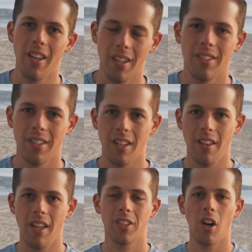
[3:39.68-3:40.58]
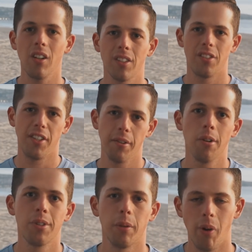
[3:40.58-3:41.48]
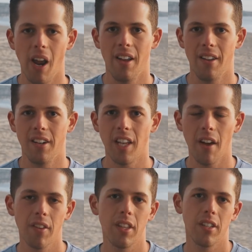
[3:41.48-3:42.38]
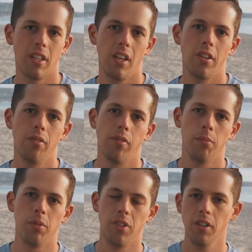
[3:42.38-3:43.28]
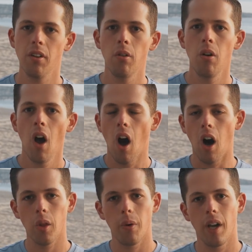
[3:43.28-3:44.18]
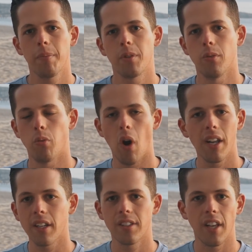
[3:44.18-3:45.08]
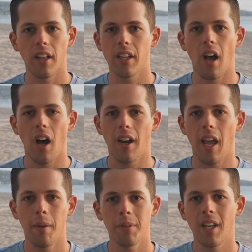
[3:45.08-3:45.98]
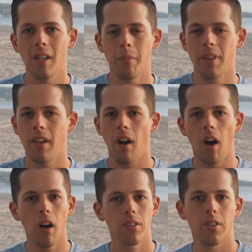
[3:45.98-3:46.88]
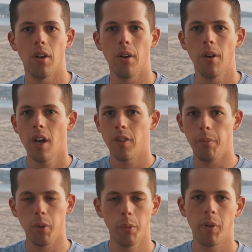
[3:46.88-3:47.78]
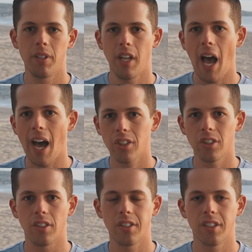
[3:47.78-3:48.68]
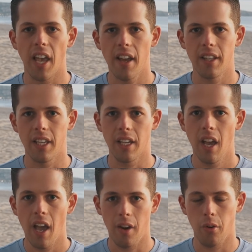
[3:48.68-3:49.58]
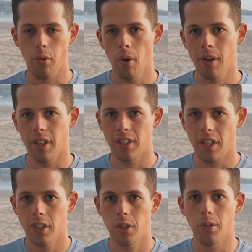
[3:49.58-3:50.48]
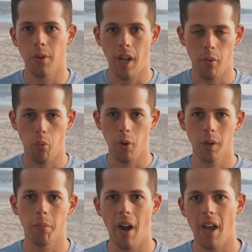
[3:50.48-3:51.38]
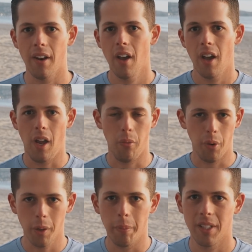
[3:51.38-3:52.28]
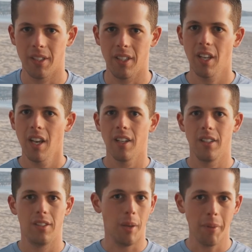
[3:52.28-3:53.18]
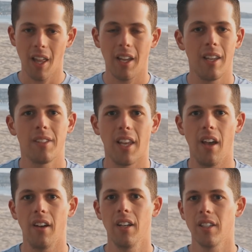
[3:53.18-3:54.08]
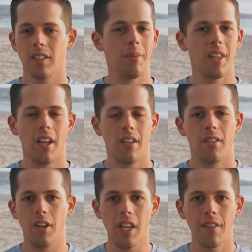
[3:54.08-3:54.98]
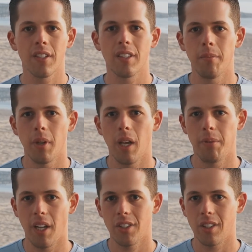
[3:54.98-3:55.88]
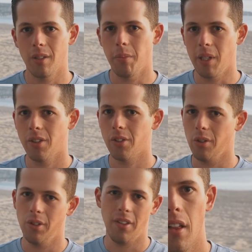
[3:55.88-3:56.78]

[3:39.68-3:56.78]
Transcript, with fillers: is. It's called Zero to Brand, and it's everything to take you from zero all the way up to running and selling on Amazon, but then also the blueprint to actually scaling and growing this into a real brand, a real business, something that can scale, something that could even someday potentially be sold.